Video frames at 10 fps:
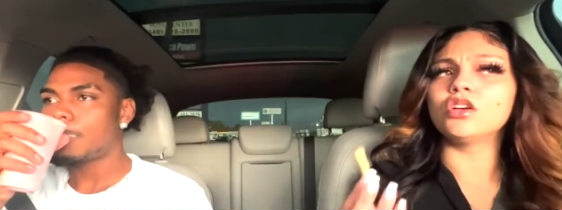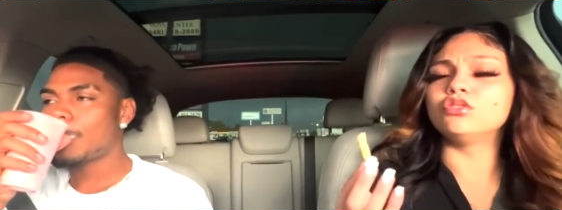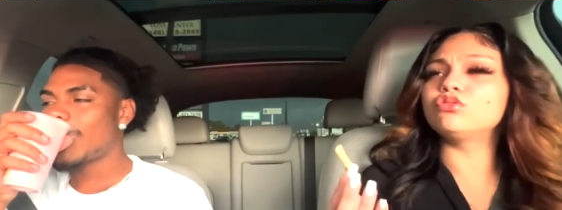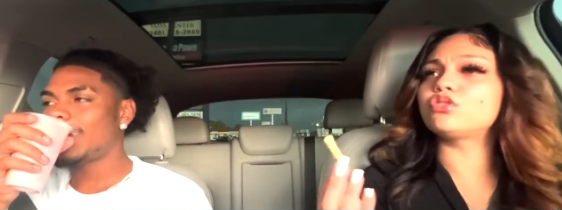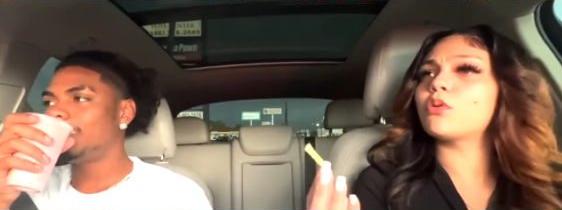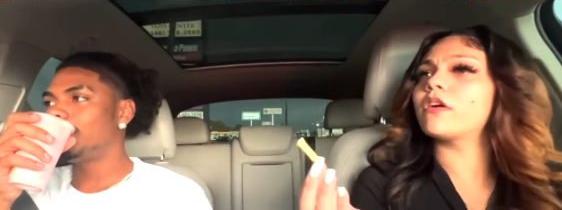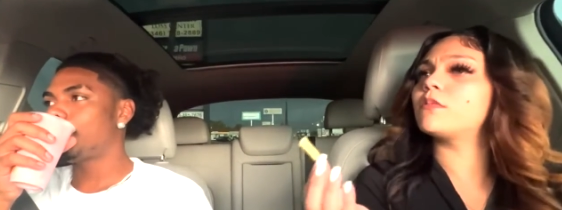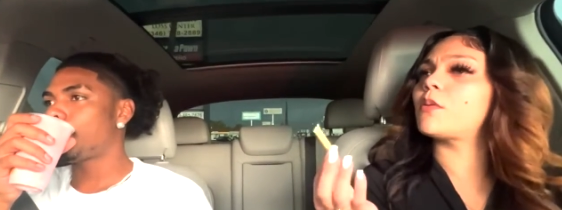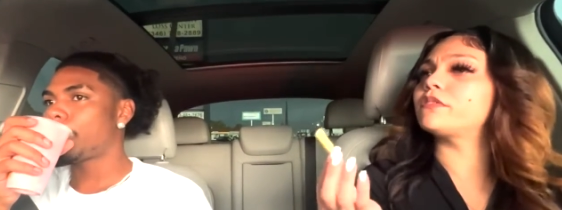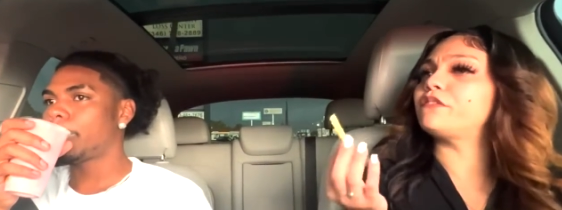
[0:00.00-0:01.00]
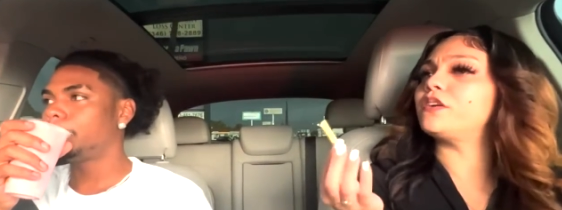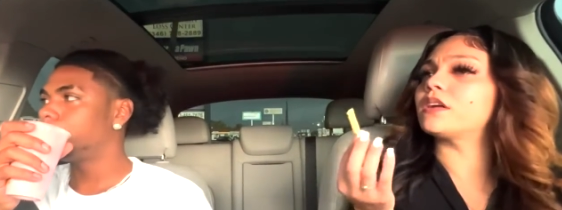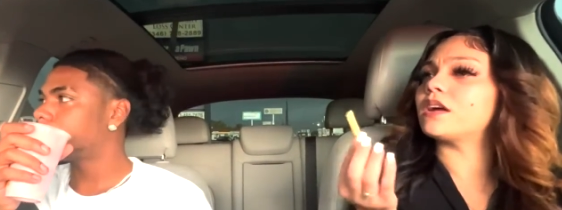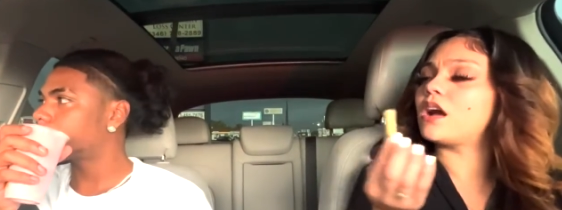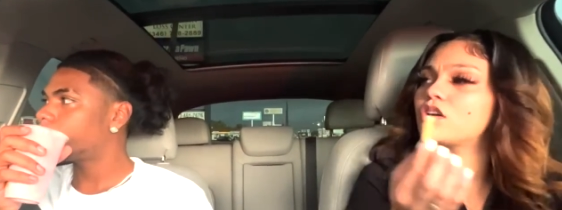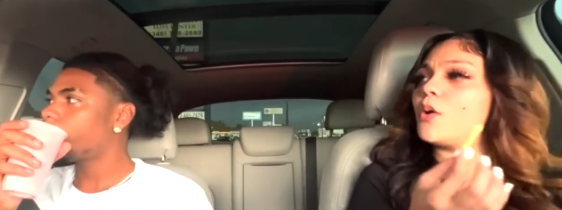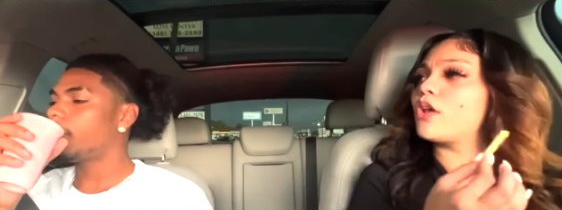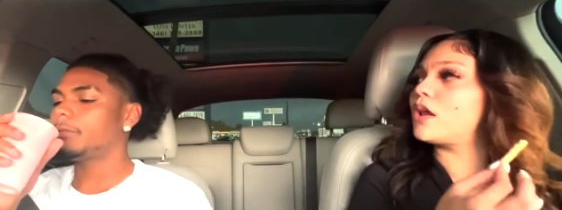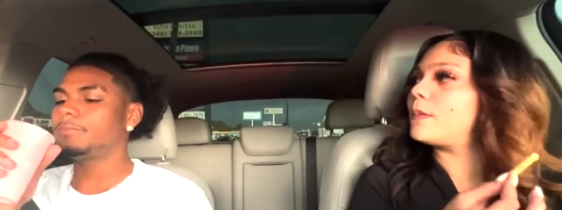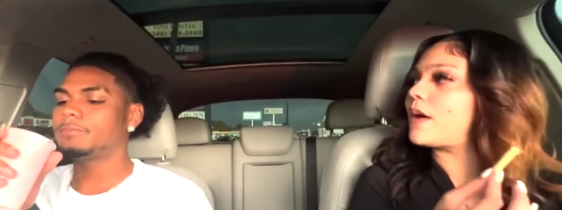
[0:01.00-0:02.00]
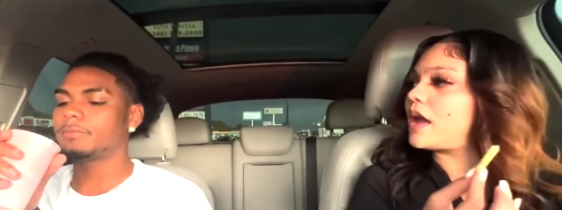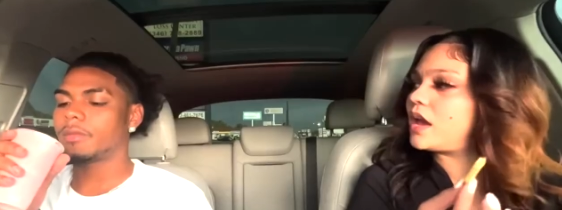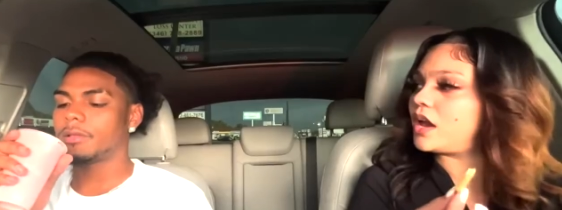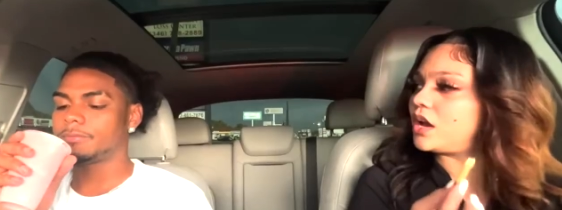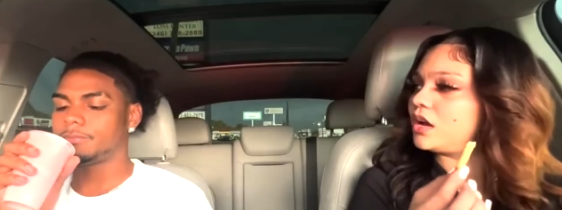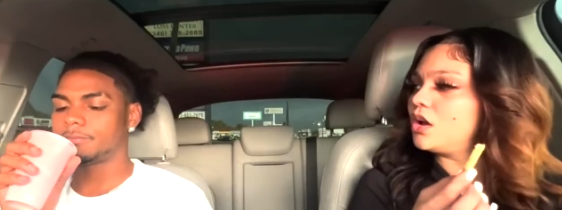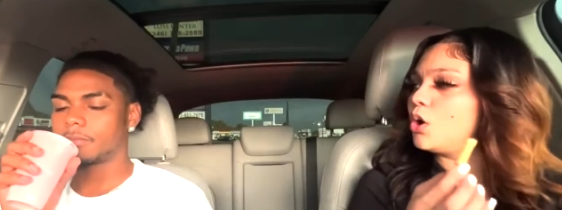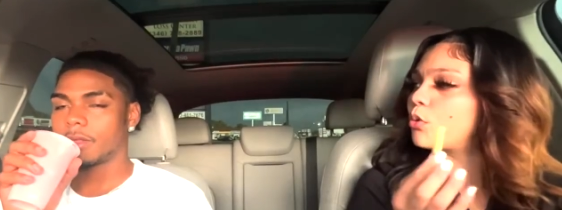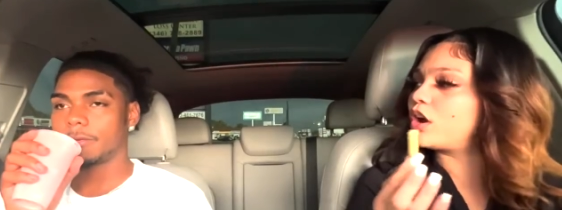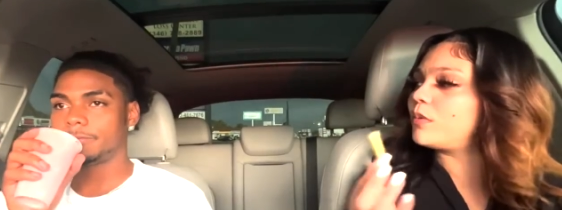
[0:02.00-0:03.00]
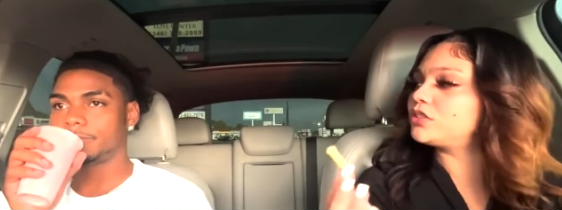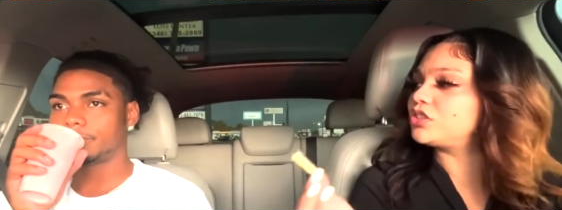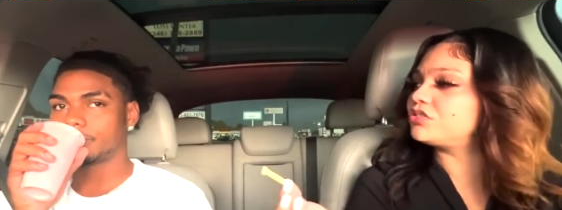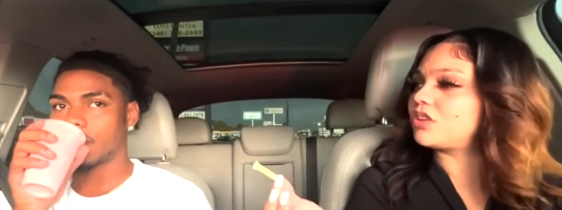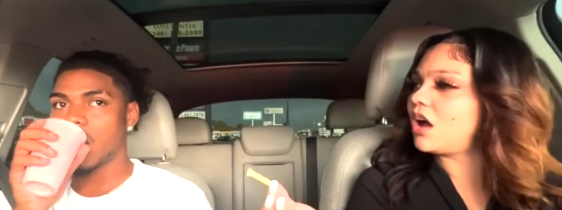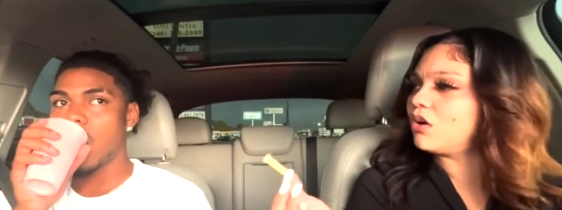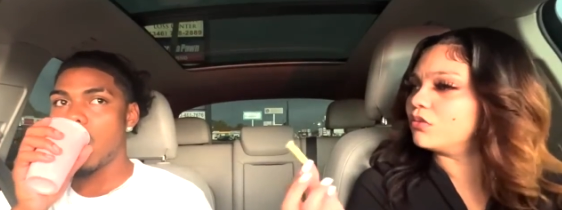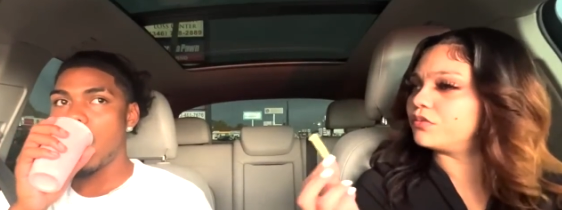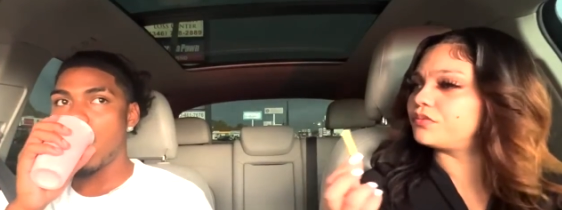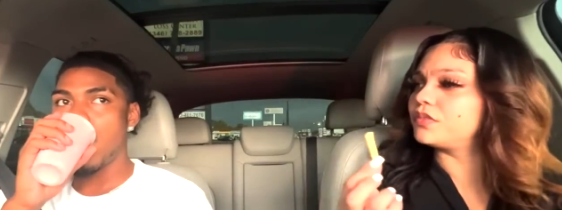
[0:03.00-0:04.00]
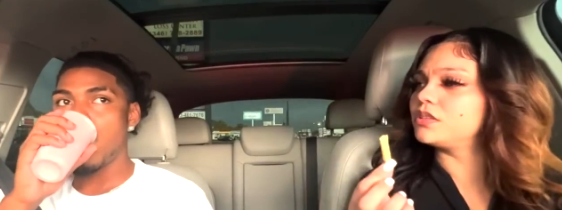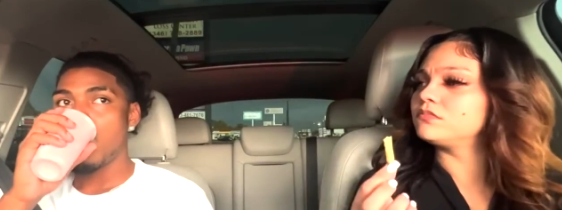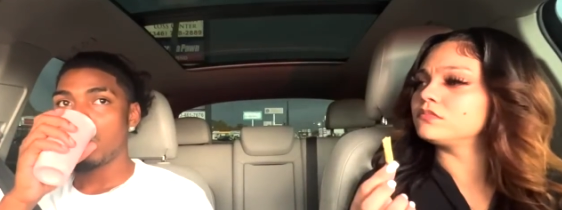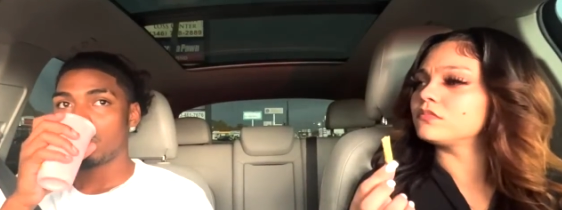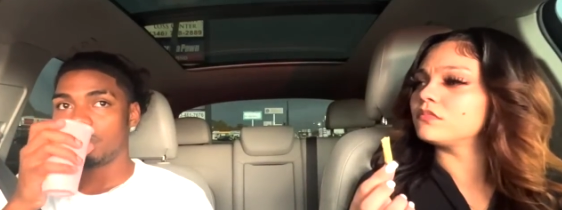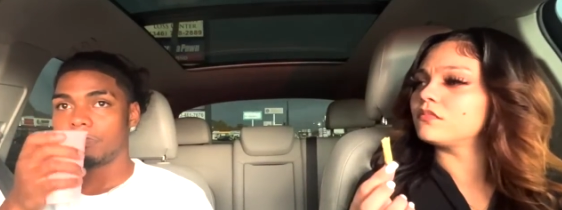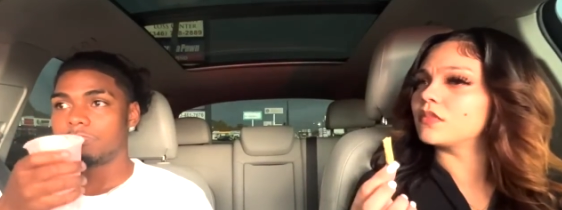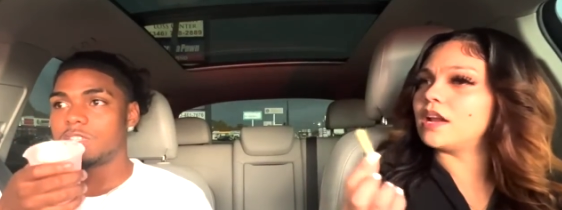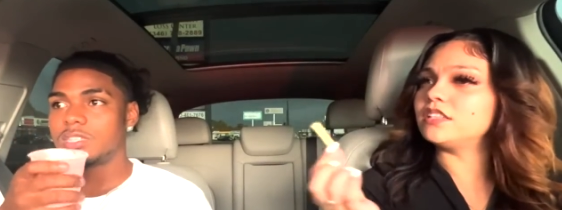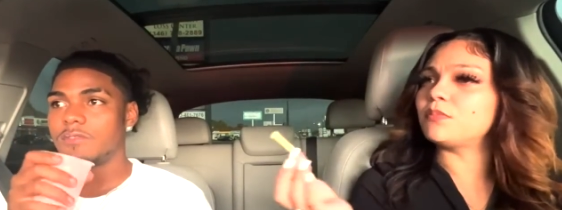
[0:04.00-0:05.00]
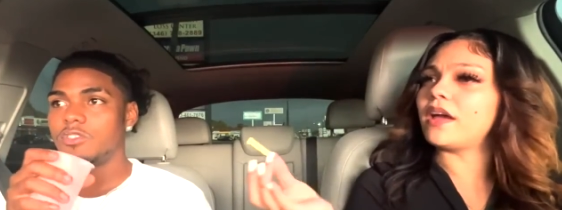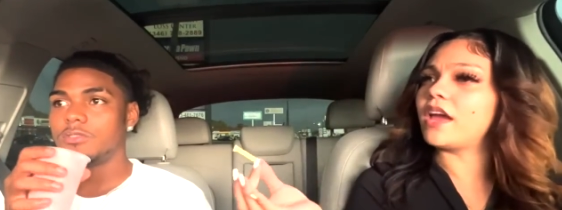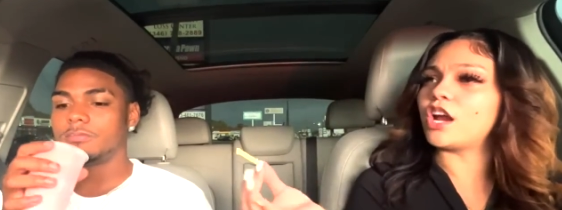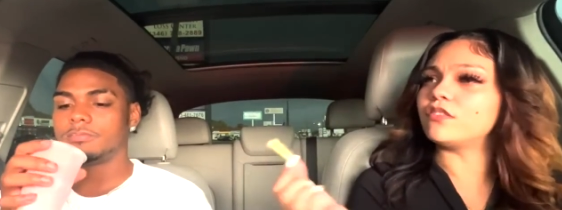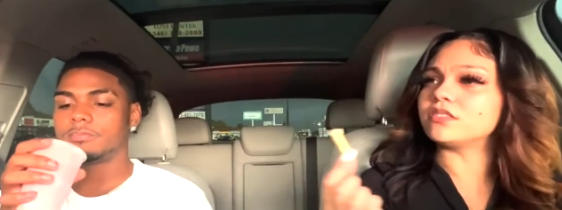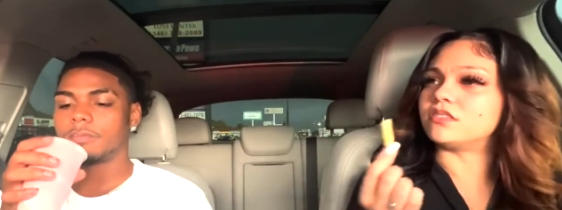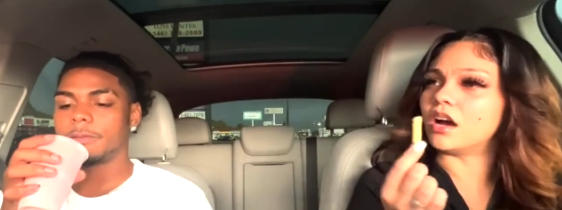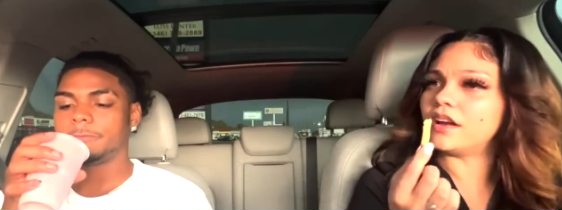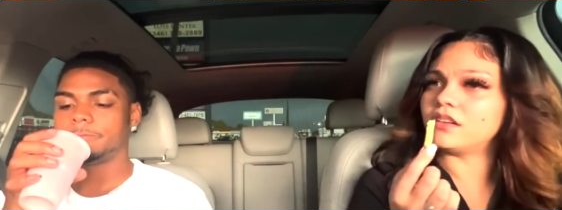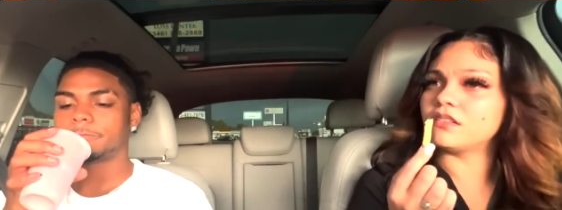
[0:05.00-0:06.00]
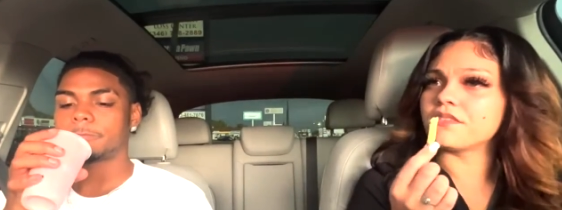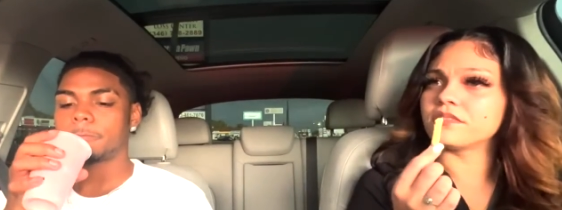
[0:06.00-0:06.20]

Speaker 1: You so worried about what the fuck I got going on in my hair. Worry about yourself. At least my hair is done.